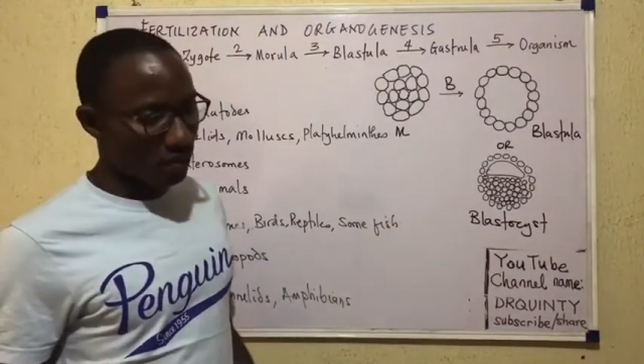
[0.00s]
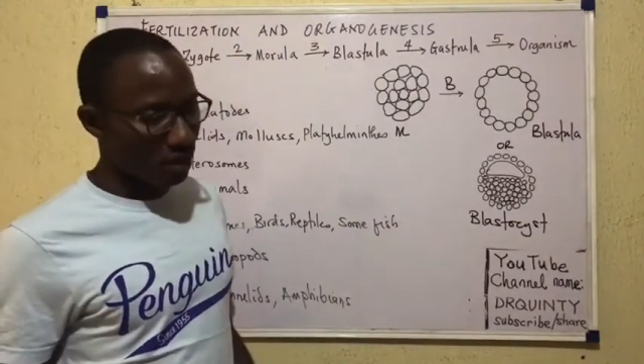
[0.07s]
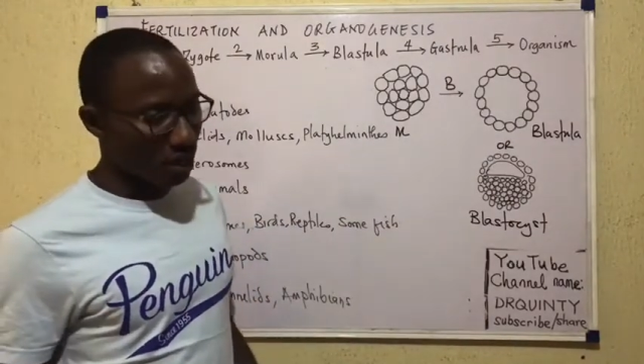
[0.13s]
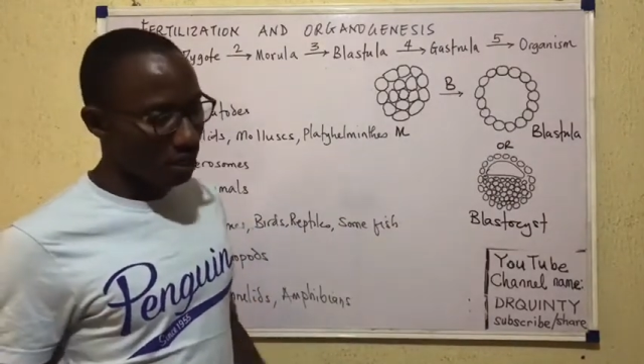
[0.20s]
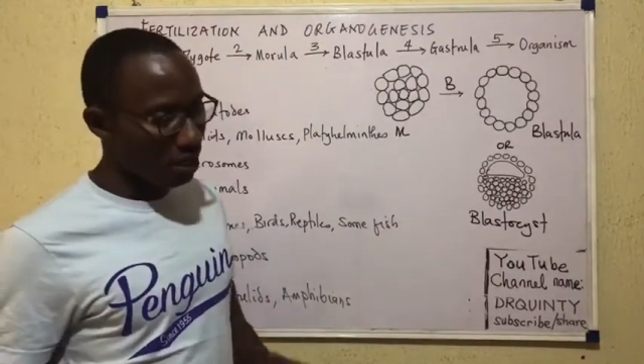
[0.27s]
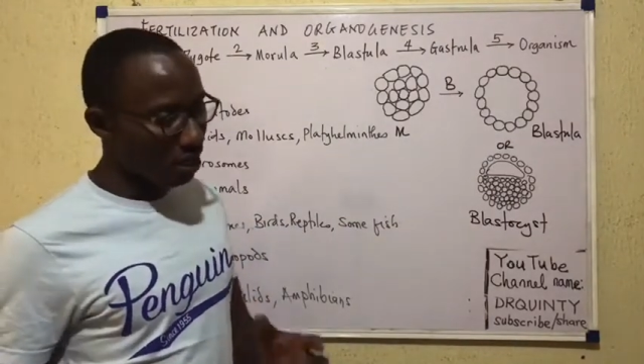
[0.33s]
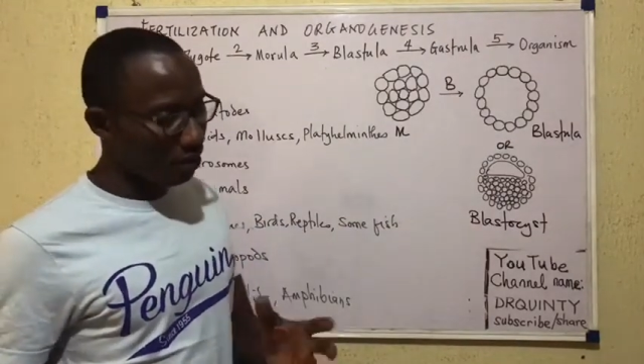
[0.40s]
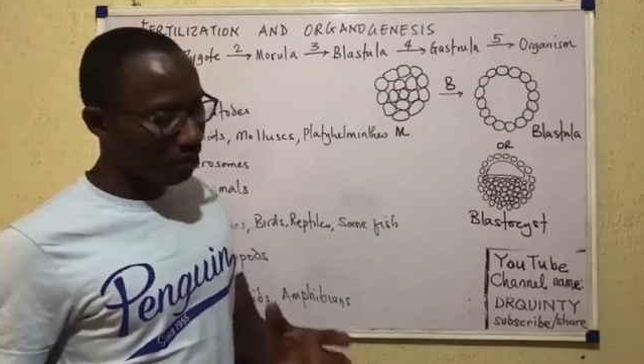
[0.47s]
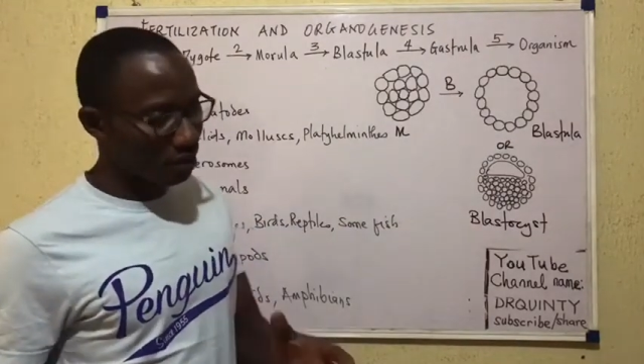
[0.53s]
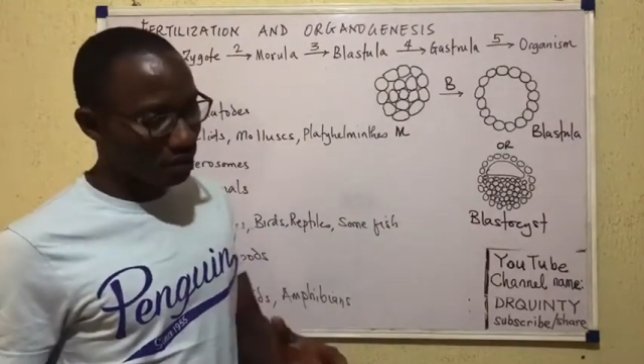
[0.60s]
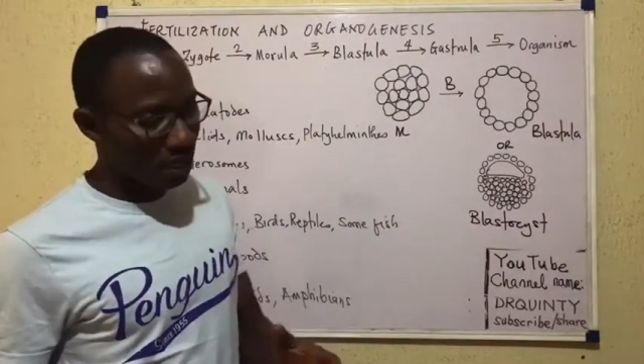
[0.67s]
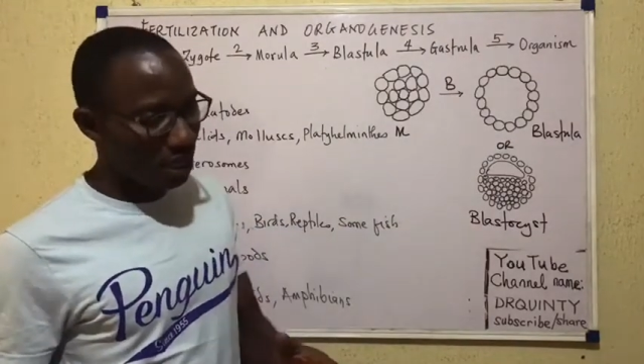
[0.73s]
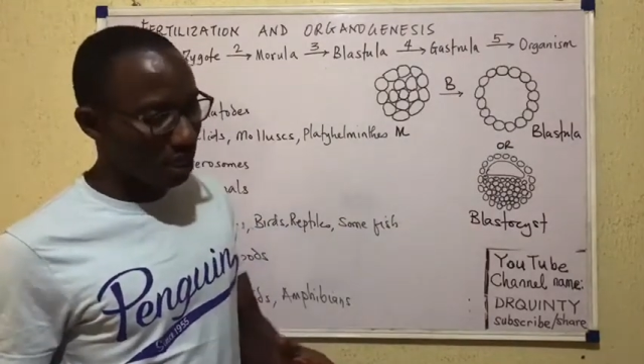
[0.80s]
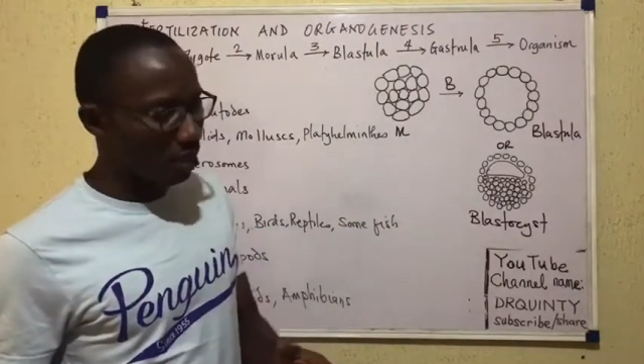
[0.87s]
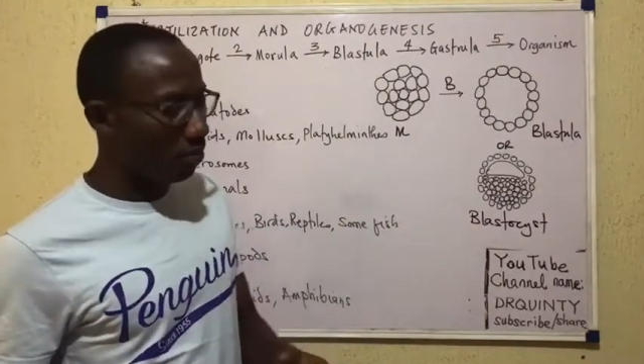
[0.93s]
Now, see an
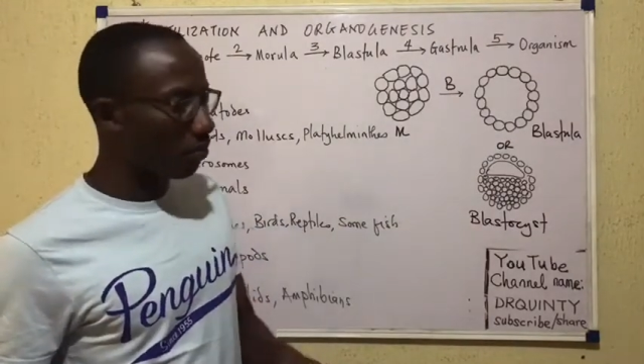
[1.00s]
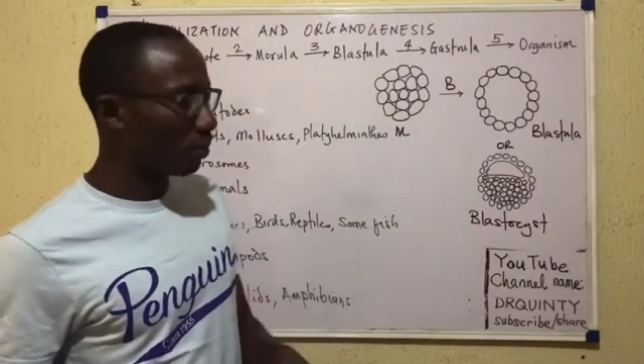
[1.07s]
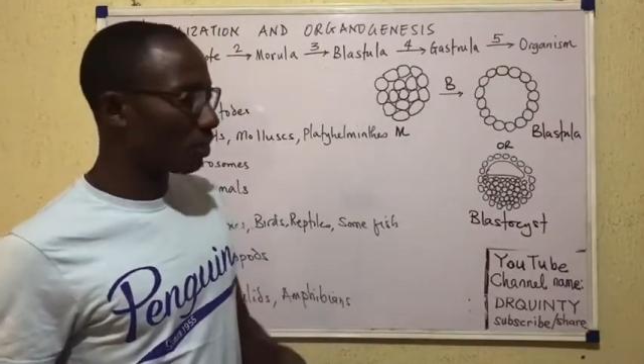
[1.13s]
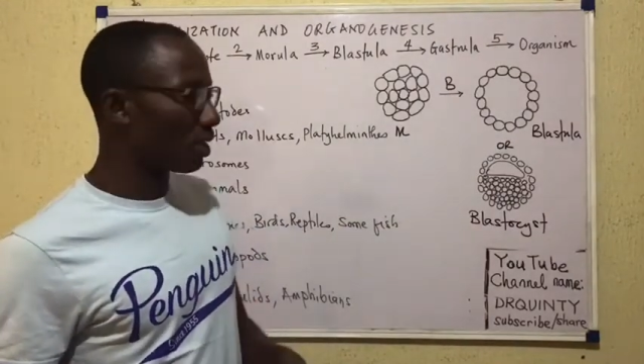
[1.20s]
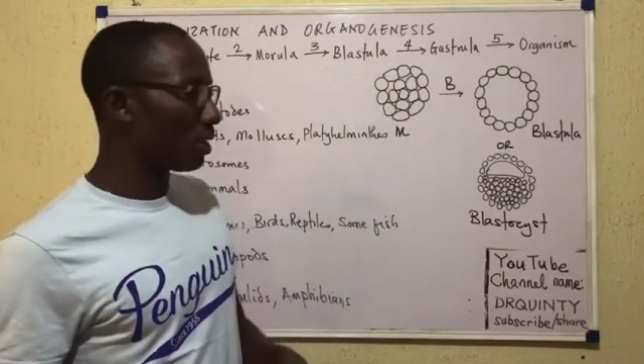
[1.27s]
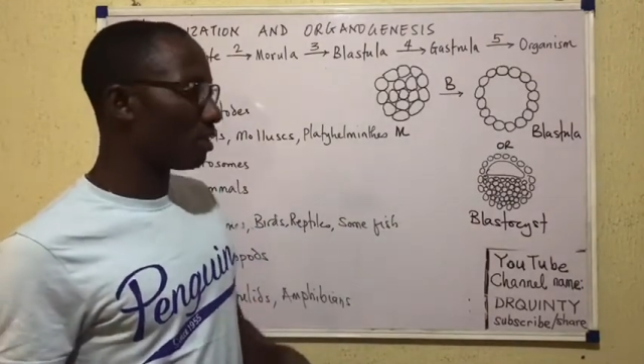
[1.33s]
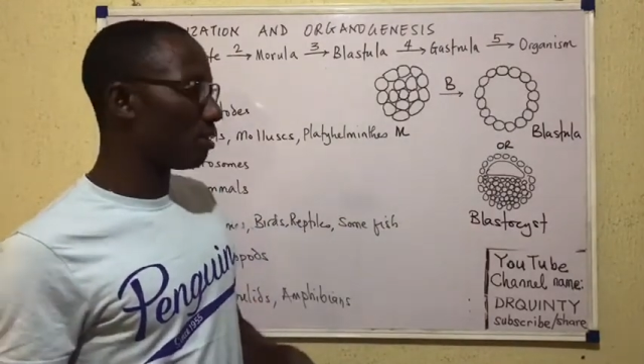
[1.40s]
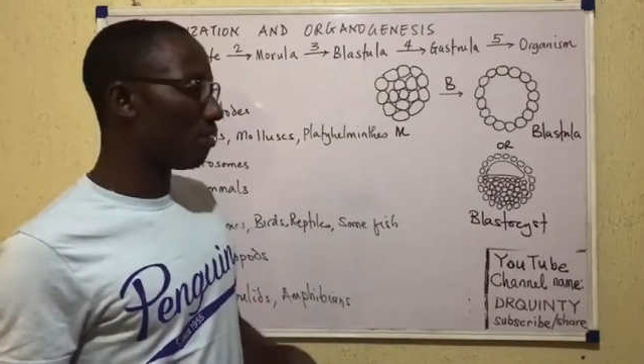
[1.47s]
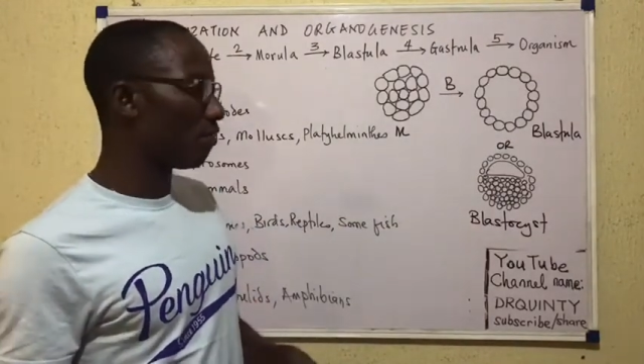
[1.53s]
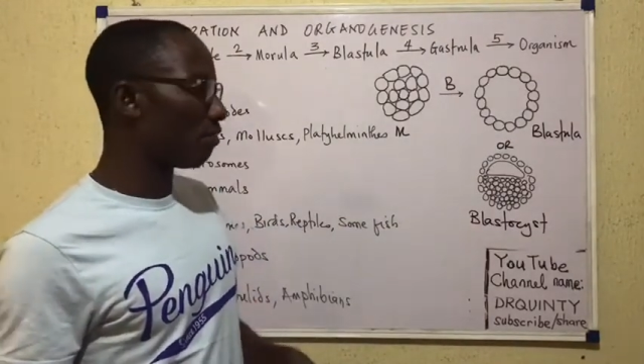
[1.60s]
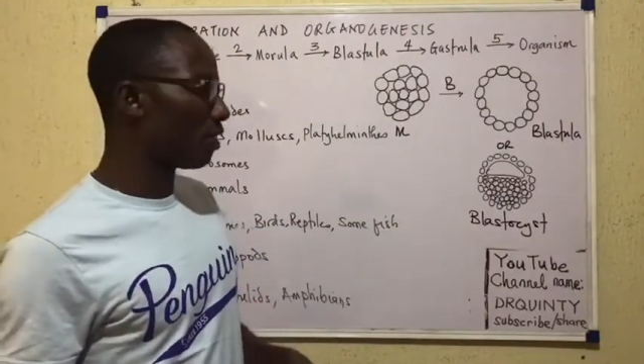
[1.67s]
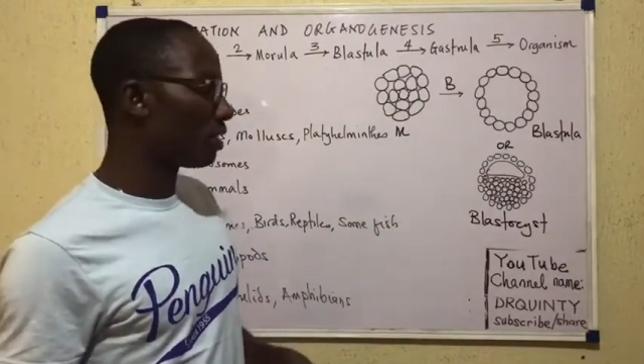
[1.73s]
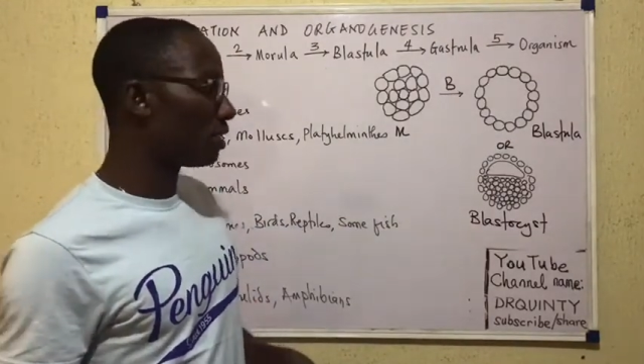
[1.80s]
important difference.